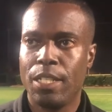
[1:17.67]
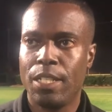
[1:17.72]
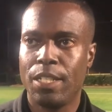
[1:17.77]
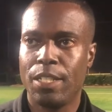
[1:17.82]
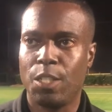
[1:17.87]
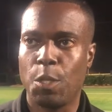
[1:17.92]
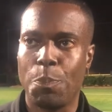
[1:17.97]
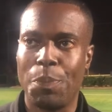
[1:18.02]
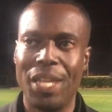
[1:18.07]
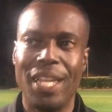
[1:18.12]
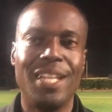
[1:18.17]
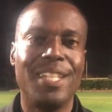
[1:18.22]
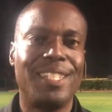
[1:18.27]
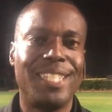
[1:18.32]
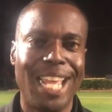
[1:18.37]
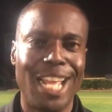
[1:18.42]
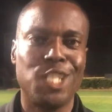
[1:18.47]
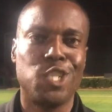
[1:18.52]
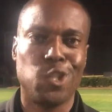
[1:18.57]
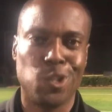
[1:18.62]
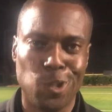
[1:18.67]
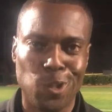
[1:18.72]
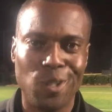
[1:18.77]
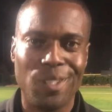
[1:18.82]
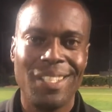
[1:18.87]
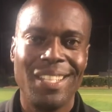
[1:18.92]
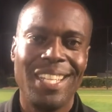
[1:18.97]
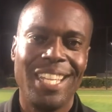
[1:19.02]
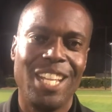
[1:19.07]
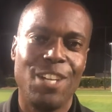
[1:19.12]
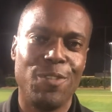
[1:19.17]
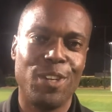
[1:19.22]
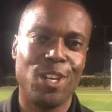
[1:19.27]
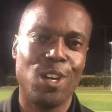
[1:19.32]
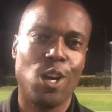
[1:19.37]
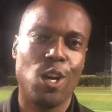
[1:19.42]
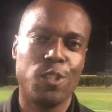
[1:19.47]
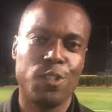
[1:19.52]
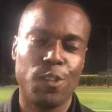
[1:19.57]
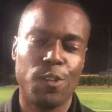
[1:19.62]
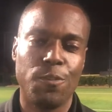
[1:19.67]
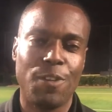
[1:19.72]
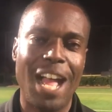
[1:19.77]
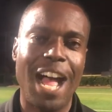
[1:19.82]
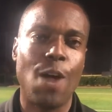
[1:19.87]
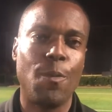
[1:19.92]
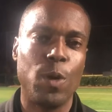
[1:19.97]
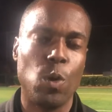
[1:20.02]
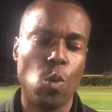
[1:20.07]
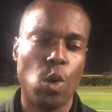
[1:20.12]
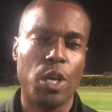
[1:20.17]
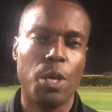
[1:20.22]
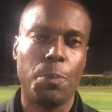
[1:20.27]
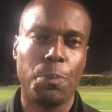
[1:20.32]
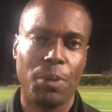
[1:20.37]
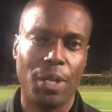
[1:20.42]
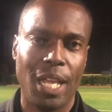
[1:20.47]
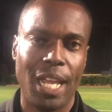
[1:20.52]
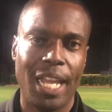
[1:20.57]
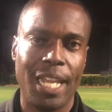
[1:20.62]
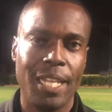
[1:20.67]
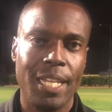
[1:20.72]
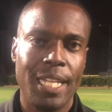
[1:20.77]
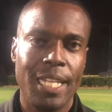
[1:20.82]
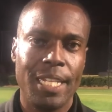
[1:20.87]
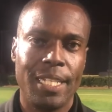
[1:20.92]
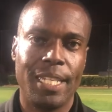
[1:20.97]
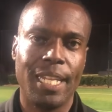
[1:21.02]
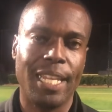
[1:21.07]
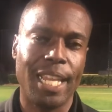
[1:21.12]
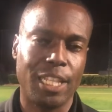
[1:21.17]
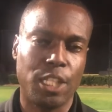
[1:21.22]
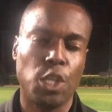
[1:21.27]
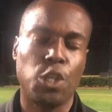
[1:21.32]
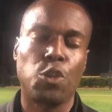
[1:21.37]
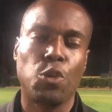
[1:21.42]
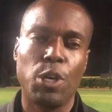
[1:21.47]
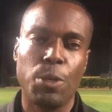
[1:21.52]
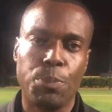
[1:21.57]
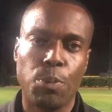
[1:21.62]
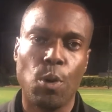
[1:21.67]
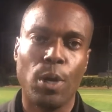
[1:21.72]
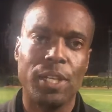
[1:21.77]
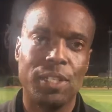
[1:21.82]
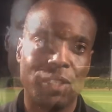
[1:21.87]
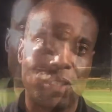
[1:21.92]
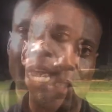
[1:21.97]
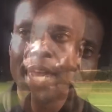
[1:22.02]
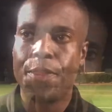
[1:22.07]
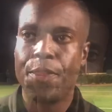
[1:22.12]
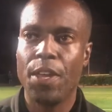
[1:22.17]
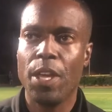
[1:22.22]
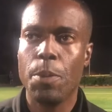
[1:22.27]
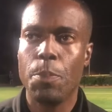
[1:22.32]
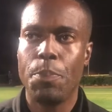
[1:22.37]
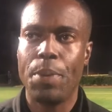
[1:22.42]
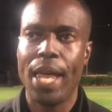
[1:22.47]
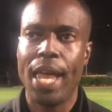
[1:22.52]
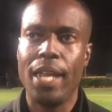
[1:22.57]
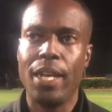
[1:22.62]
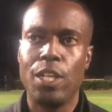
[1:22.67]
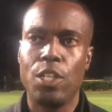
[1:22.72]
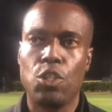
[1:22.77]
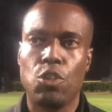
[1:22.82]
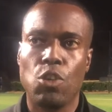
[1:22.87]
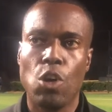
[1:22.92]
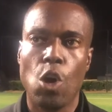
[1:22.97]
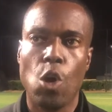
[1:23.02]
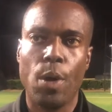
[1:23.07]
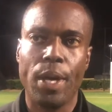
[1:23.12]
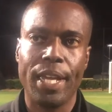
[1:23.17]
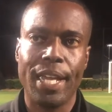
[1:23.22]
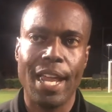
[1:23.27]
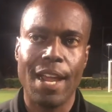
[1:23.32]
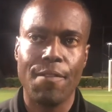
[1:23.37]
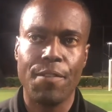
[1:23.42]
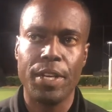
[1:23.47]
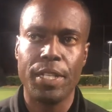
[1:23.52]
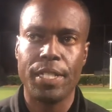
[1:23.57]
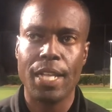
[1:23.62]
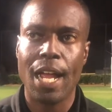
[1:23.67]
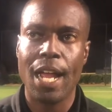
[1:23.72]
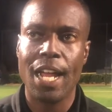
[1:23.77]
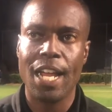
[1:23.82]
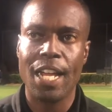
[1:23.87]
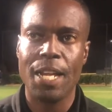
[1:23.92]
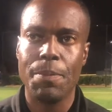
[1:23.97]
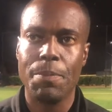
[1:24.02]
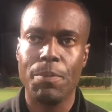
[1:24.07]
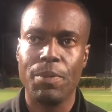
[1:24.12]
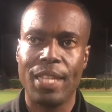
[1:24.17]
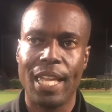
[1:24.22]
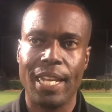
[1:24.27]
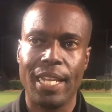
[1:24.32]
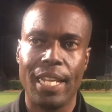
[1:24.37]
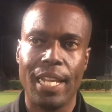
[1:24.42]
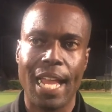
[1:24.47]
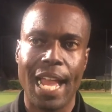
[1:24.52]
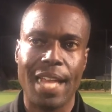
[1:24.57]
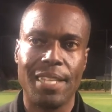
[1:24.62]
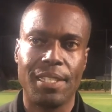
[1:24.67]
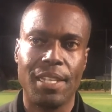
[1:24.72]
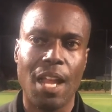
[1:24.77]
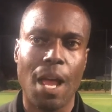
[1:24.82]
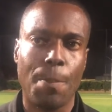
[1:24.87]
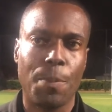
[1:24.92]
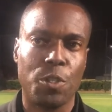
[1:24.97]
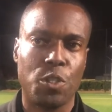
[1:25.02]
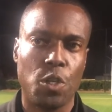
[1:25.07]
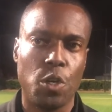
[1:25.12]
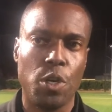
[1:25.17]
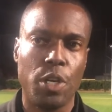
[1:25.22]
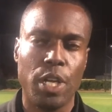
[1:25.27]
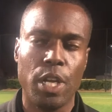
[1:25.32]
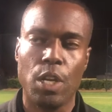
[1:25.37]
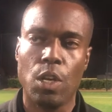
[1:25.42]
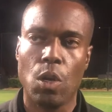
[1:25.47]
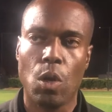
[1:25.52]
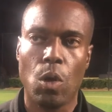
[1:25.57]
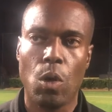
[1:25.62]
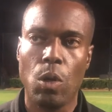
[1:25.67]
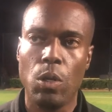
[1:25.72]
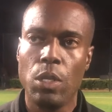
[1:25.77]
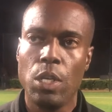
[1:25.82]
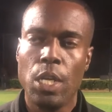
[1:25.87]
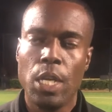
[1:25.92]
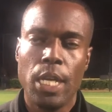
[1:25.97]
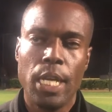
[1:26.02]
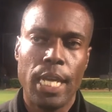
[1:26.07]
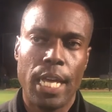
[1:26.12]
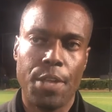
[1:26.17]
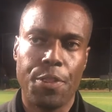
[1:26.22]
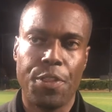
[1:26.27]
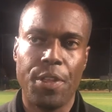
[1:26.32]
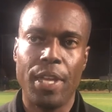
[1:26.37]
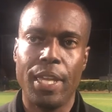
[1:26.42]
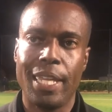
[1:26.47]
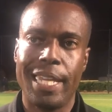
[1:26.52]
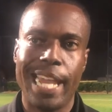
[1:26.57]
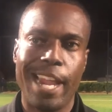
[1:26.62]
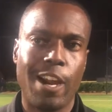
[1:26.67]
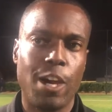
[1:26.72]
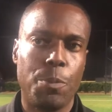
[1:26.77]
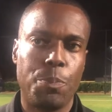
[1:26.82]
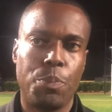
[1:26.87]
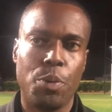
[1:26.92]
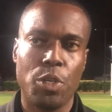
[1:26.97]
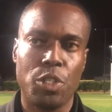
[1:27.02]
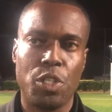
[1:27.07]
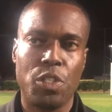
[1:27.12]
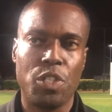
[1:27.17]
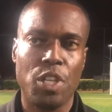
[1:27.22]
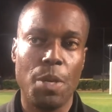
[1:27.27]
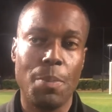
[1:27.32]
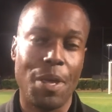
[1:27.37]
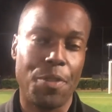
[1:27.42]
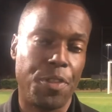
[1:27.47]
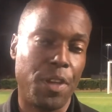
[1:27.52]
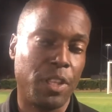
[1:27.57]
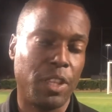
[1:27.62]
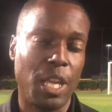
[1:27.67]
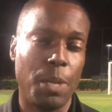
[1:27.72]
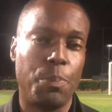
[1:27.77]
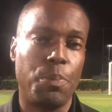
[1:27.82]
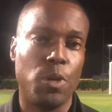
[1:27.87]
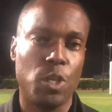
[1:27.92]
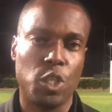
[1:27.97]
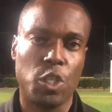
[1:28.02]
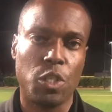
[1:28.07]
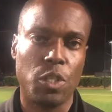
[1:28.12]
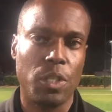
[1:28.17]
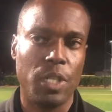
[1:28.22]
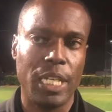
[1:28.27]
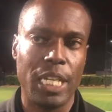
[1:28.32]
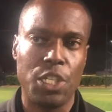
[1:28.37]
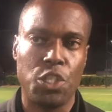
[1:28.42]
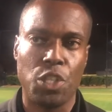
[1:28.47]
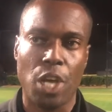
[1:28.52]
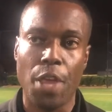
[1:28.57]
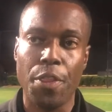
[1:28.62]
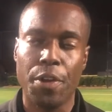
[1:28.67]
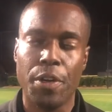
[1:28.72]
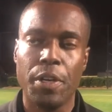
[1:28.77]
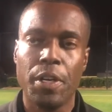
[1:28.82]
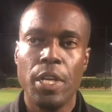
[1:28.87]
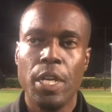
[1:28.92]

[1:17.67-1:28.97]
to be intentional in regards of how we want to play to get the 3 points. Yeah, I think Ben is growing every time that he has an opportunity and goal. I think Garrett pushes him. I think they push each other.